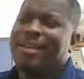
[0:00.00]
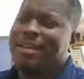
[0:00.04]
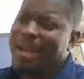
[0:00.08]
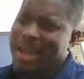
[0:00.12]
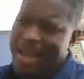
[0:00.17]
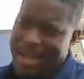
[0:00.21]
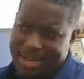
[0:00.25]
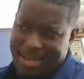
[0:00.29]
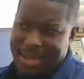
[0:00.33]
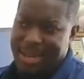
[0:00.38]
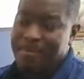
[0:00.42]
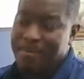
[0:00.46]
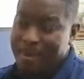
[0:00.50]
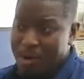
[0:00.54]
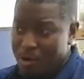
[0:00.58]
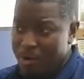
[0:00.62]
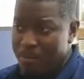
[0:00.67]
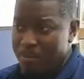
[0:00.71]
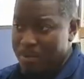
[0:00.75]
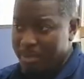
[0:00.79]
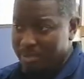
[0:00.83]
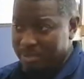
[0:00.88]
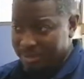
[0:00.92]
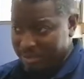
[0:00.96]
I got my
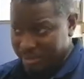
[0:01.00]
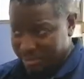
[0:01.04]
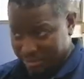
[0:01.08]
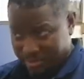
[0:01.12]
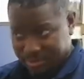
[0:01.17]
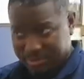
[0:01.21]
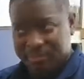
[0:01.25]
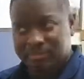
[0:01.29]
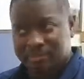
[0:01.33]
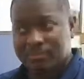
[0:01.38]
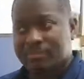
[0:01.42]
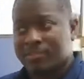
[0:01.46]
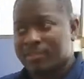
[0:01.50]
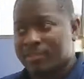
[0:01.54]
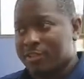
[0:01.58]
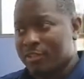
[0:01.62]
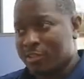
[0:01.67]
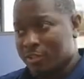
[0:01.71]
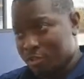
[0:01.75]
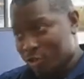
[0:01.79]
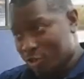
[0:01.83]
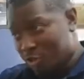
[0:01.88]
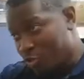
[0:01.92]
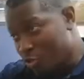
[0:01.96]
own business.
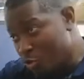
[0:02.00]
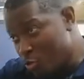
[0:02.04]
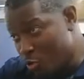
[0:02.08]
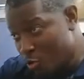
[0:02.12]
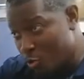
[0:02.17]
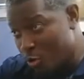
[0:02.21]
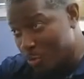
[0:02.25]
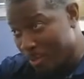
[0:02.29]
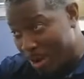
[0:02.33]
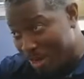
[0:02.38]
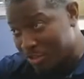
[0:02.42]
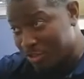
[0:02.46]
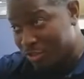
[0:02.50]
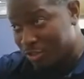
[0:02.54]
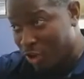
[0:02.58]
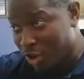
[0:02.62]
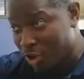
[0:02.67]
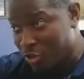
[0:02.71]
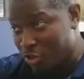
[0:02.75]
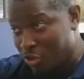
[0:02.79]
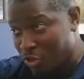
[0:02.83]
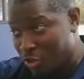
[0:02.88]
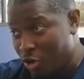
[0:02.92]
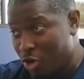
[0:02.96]
You about to
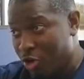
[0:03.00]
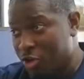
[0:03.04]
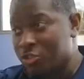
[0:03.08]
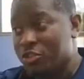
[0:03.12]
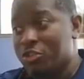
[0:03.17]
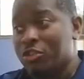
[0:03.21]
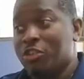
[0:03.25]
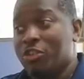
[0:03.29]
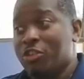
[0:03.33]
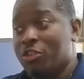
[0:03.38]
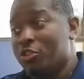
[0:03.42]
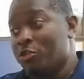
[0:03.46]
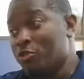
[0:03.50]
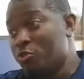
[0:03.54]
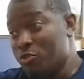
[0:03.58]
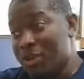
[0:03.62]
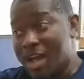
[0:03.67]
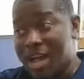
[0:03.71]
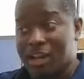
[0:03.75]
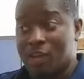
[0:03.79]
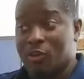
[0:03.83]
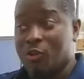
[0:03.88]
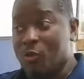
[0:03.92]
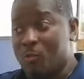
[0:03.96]
start yours. You
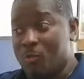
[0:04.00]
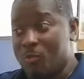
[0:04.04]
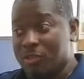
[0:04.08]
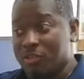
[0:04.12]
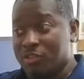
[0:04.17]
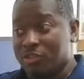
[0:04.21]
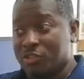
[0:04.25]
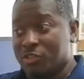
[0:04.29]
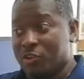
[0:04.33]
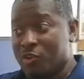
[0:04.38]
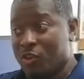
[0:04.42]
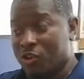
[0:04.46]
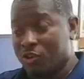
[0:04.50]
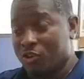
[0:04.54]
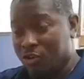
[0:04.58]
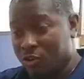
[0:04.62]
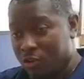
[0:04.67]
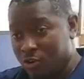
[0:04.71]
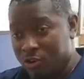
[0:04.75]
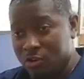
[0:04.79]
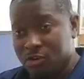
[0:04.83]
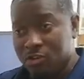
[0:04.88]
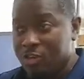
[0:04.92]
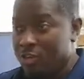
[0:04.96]
got a little business going
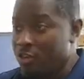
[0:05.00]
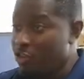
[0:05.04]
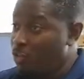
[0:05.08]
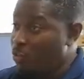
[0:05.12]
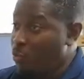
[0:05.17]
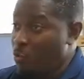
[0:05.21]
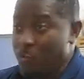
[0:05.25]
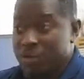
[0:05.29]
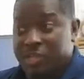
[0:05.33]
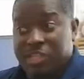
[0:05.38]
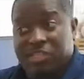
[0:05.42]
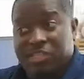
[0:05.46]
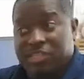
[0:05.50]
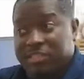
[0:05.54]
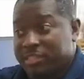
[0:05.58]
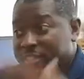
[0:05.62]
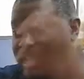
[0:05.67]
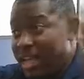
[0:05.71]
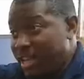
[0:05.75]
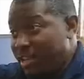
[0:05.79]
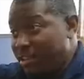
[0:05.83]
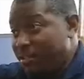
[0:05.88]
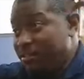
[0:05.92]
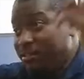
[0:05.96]
on. So we just
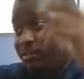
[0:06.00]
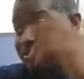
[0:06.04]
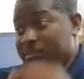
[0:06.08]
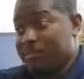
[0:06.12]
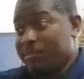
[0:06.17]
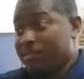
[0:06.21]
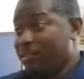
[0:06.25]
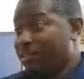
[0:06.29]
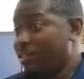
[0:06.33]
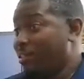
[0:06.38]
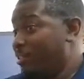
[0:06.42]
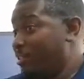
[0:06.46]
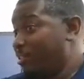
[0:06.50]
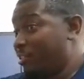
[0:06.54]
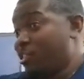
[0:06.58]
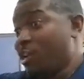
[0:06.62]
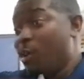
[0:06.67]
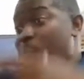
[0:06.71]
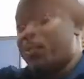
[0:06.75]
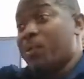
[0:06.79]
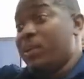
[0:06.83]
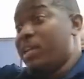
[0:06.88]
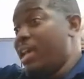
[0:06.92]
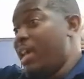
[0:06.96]
like,
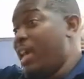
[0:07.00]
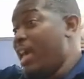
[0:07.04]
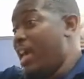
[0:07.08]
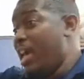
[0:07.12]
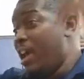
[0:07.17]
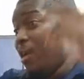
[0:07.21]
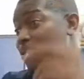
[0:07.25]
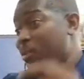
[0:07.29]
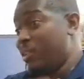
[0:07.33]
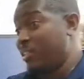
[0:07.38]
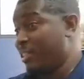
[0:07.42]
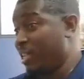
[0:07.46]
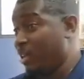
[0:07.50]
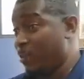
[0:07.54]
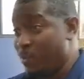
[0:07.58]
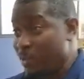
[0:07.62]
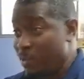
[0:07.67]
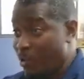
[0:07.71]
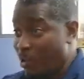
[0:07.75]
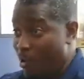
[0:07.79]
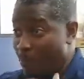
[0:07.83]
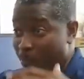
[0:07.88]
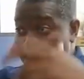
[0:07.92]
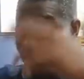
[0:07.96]
jump in the air. We think we
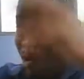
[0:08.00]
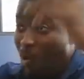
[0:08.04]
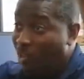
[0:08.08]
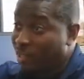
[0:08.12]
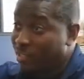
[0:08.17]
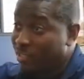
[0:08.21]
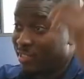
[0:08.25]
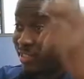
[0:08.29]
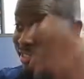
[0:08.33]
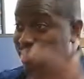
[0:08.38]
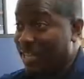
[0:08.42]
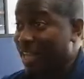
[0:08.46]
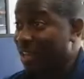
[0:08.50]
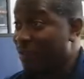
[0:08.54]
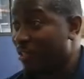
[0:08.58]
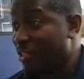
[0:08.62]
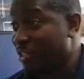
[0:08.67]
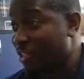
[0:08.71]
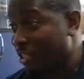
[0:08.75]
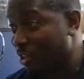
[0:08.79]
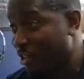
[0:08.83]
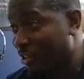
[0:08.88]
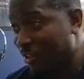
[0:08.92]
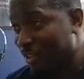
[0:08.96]
on Ballers, the TV
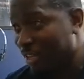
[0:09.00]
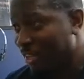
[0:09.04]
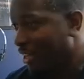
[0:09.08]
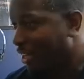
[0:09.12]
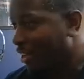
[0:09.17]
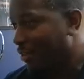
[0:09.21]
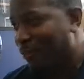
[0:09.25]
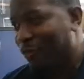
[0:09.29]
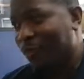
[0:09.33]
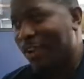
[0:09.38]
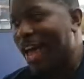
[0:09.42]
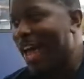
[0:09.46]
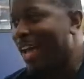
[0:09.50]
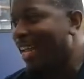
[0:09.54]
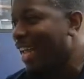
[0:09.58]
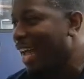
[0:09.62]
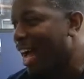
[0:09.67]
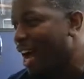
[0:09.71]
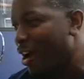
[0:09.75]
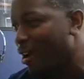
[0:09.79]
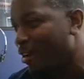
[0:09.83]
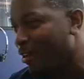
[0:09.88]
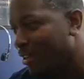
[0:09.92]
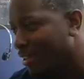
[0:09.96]
show. Fly
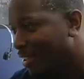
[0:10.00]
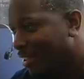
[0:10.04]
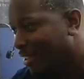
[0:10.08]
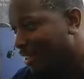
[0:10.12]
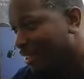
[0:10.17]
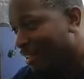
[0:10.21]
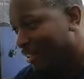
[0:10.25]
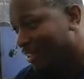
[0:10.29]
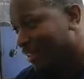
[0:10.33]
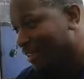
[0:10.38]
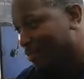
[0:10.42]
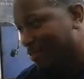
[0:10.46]
out. Let's